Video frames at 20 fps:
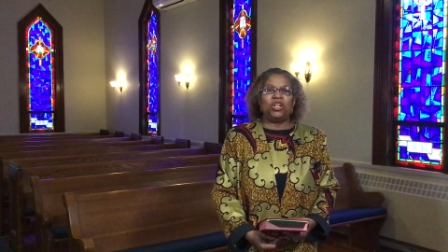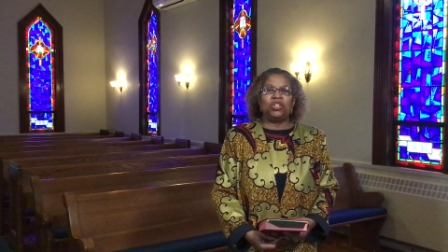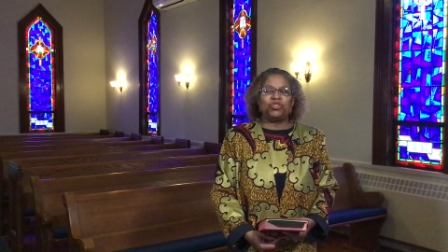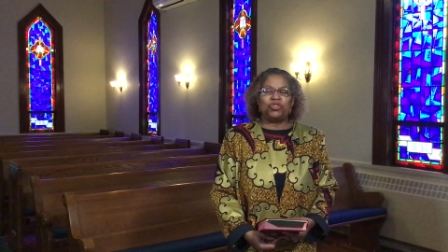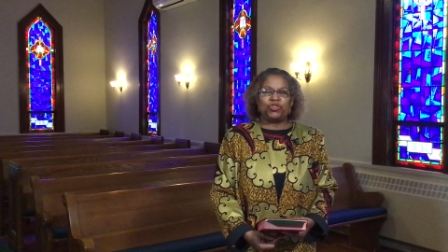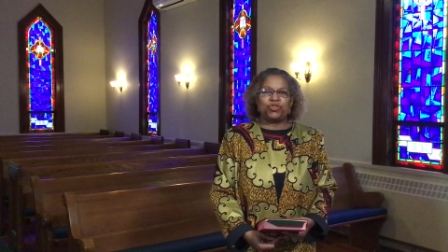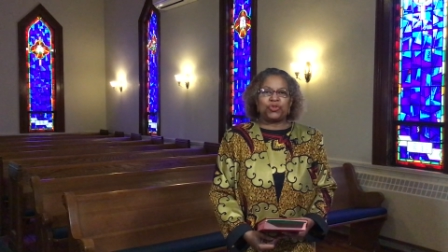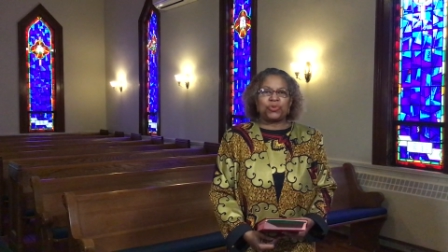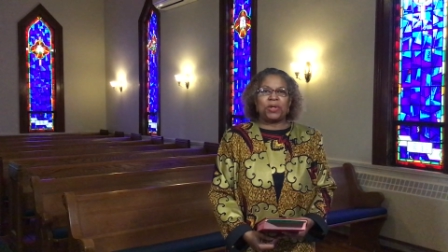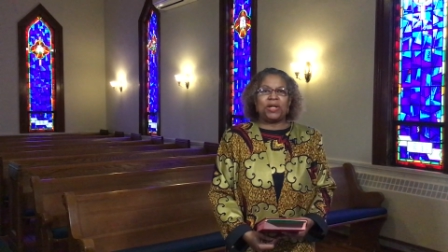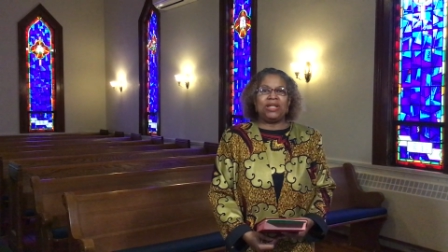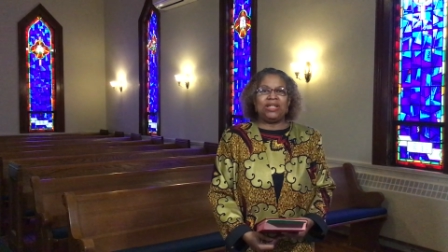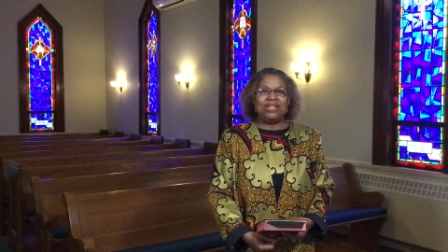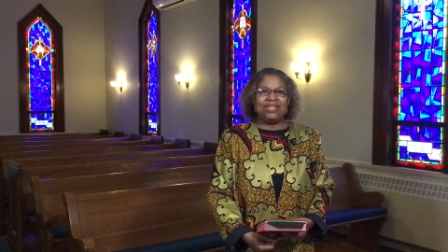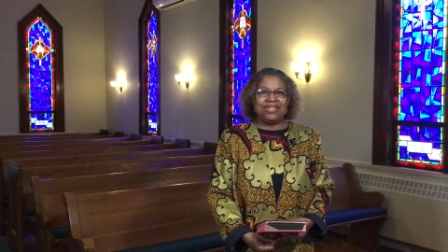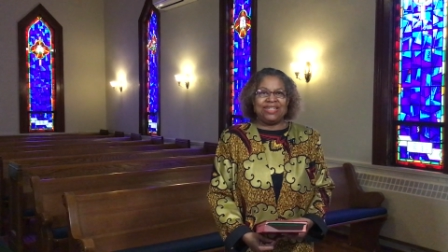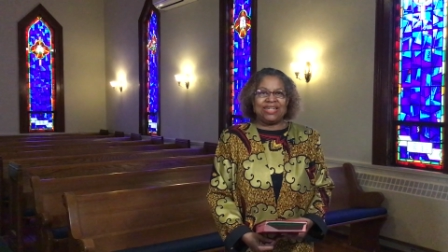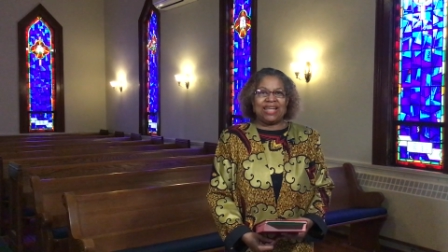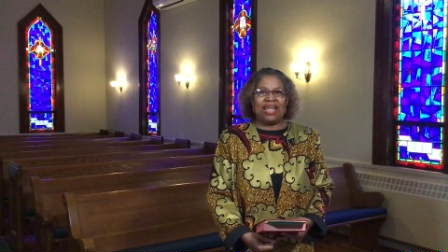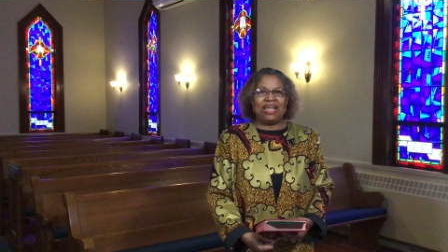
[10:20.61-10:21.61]

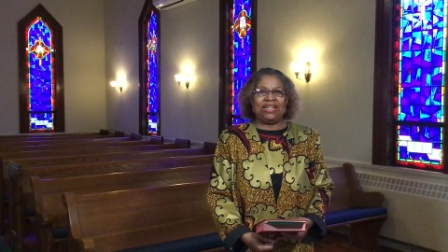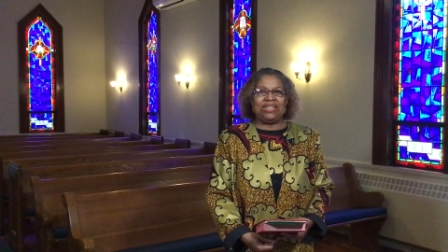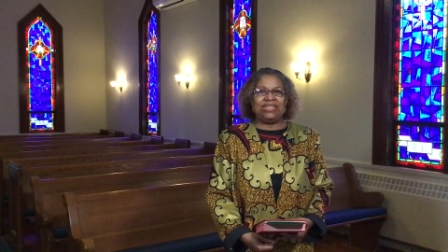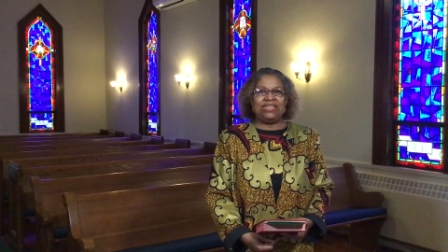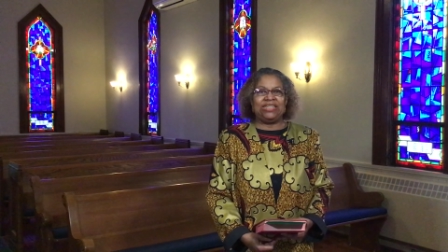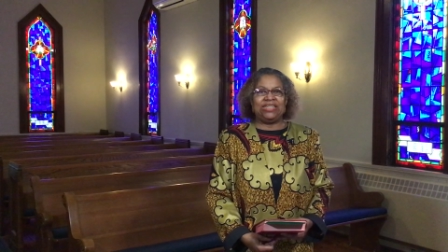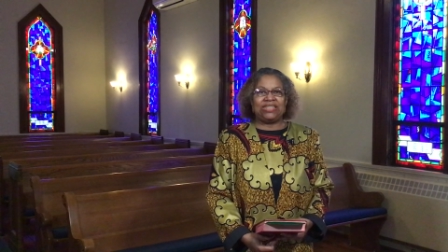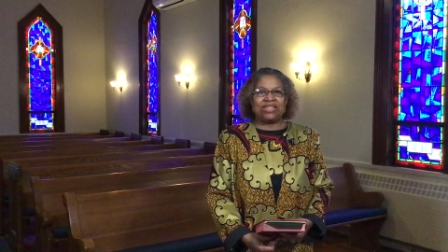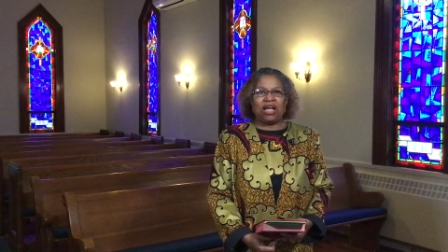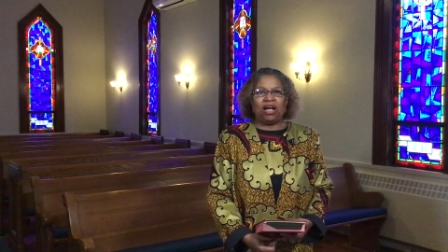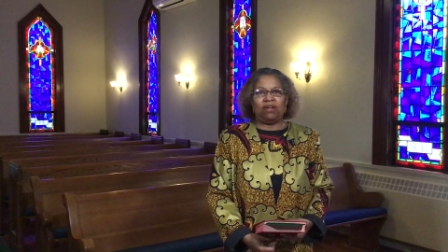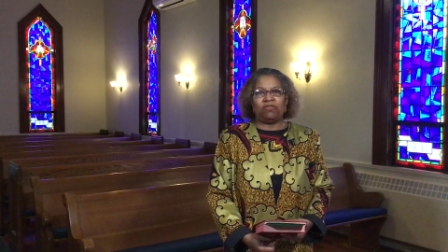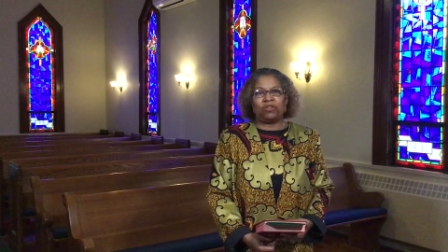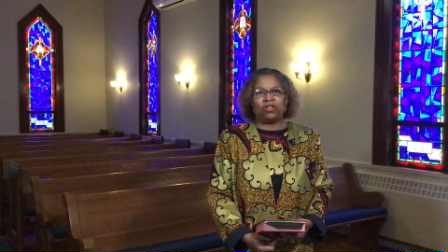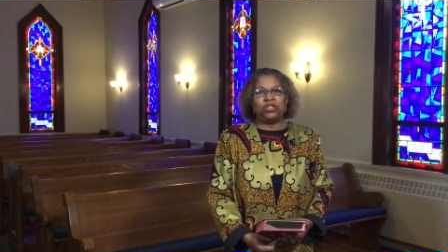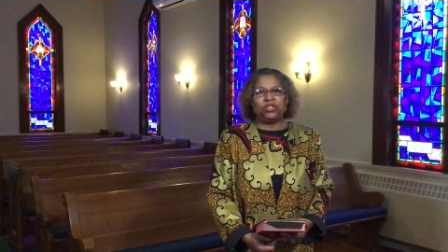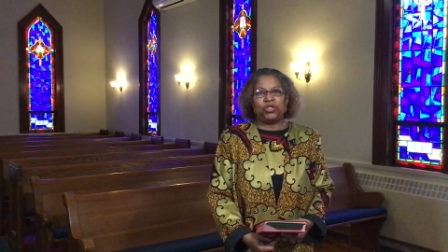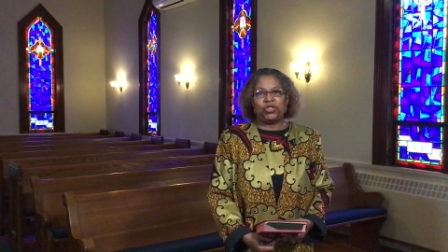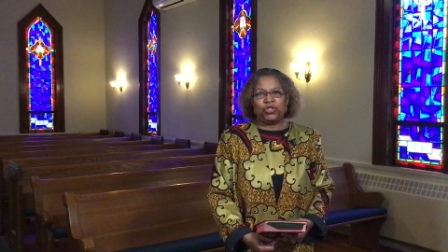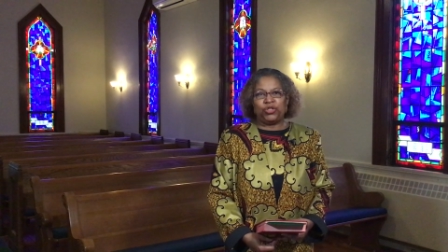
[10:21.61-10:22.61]
straight days of
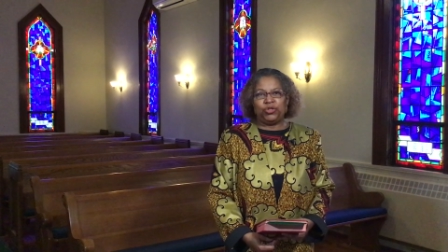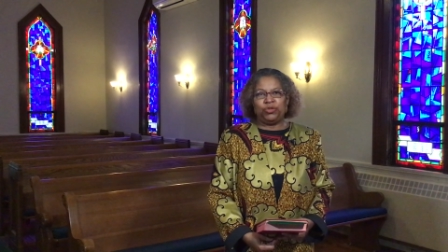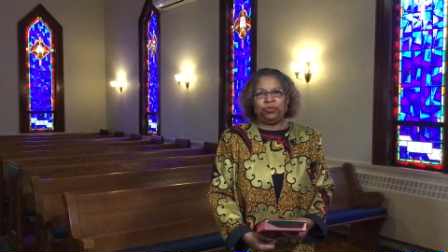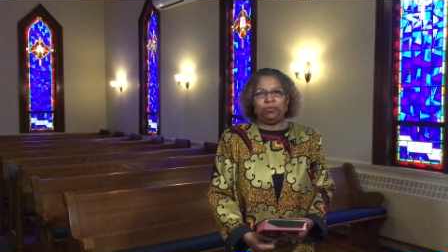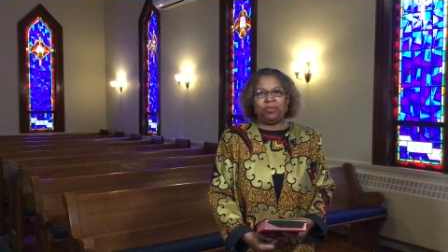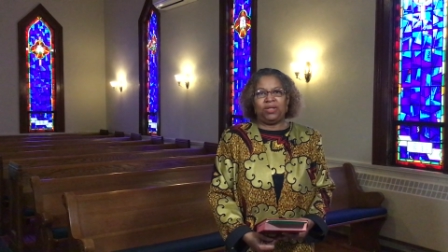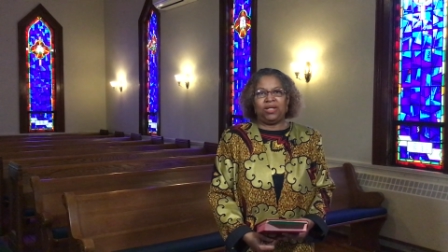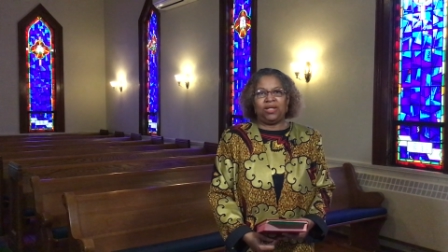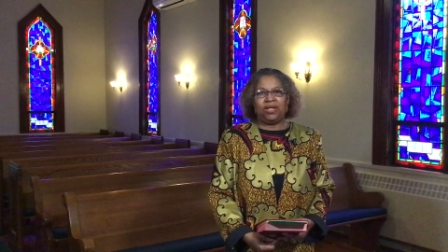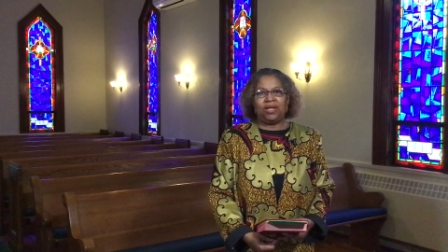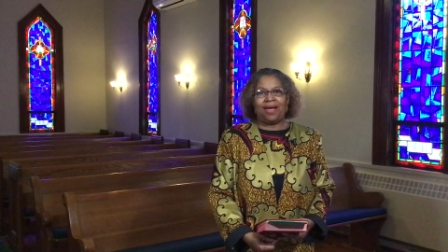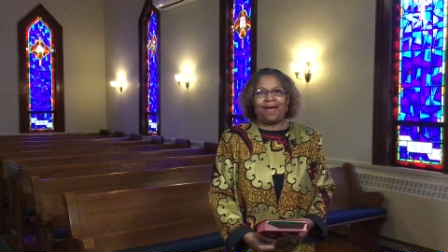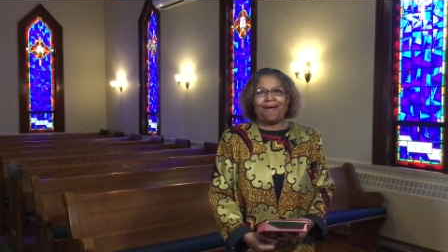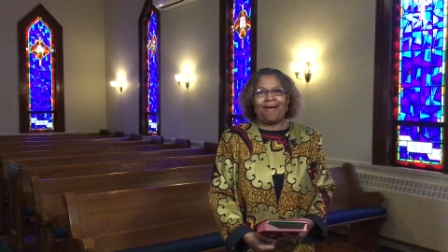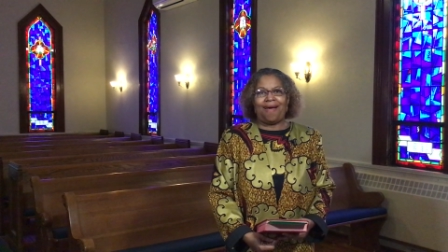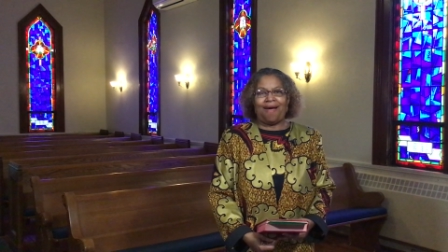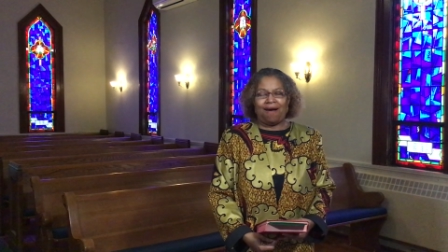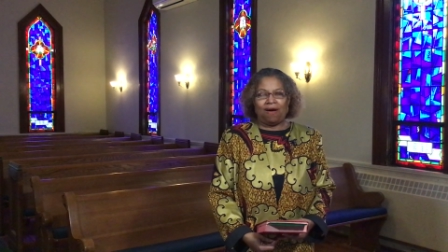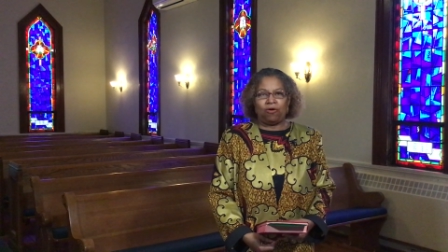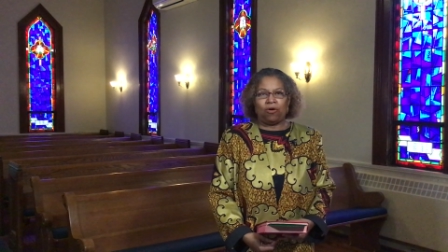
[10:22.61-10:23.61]
consuming
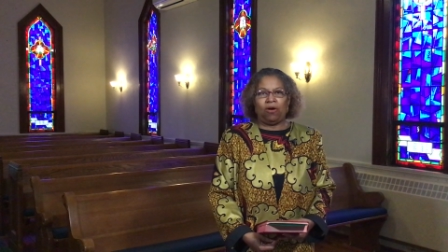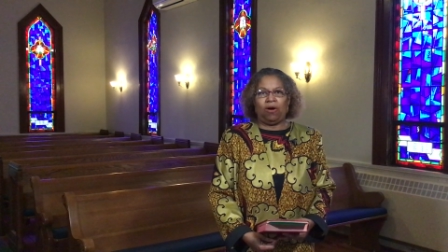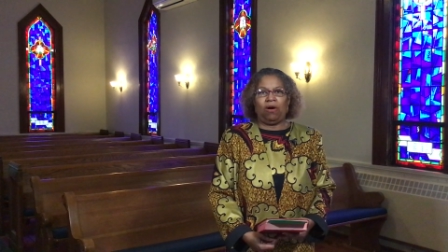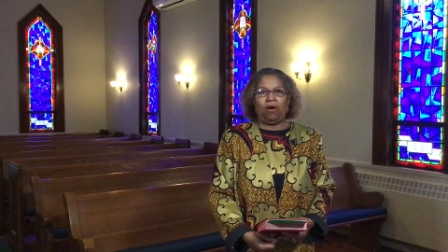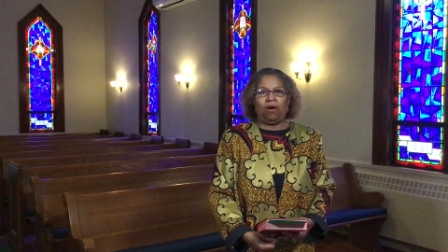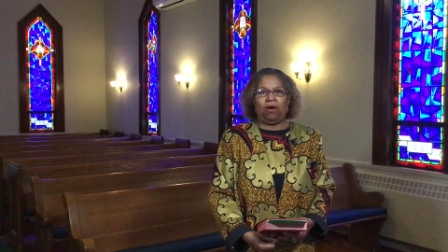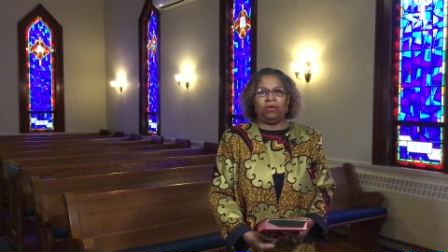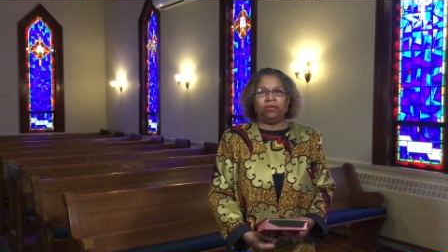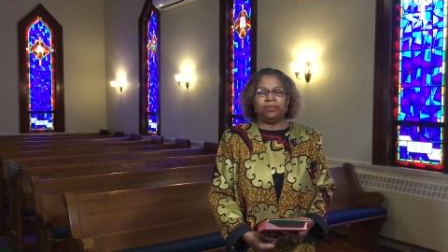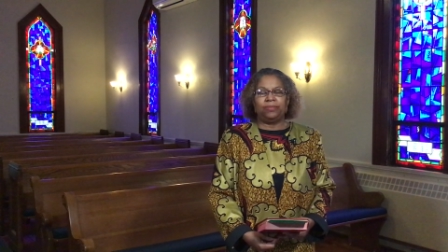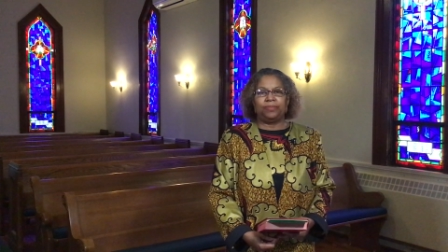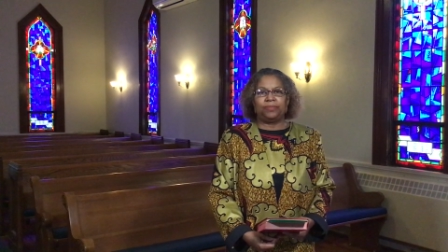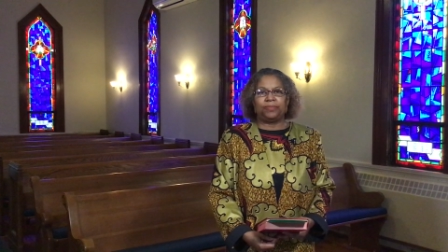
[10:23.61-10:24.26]
alcohol.